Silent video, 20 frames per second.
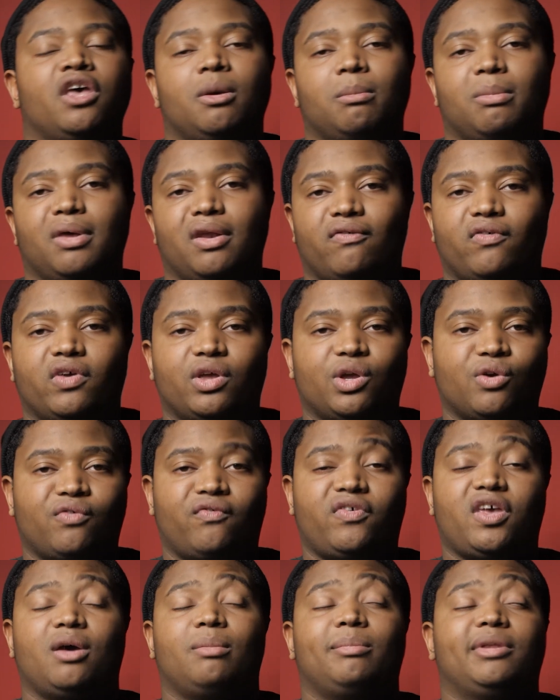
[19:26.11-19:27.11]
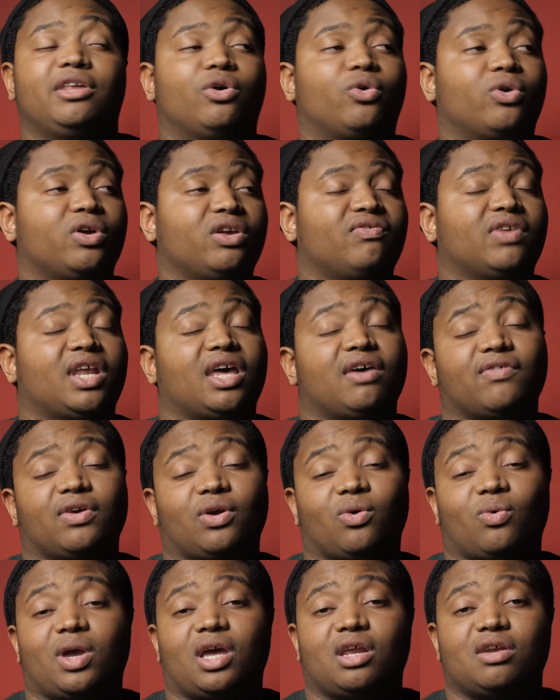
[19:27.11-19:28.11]
benefit your family, or even have a
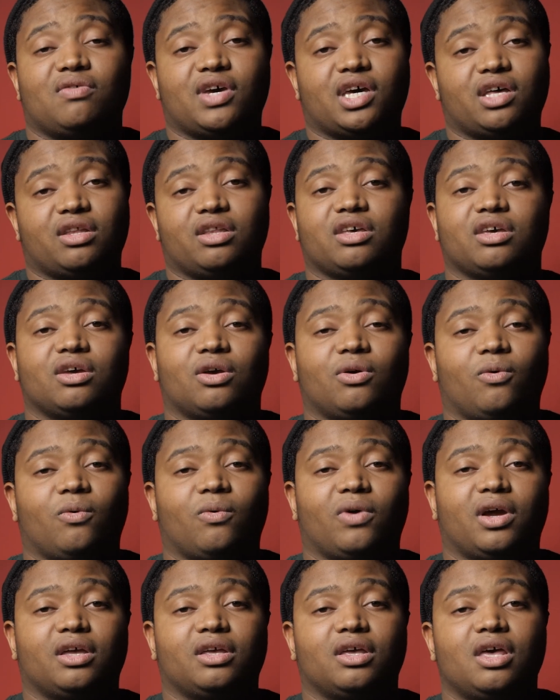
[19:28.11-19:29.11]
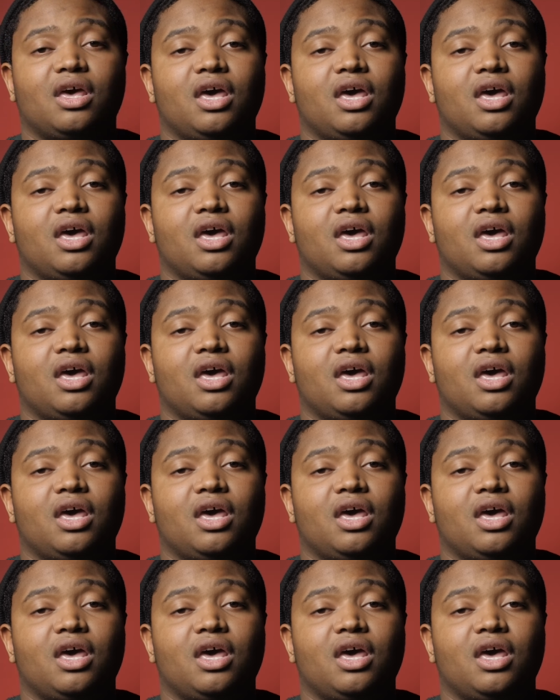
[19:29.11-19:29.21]
creative outlet, right?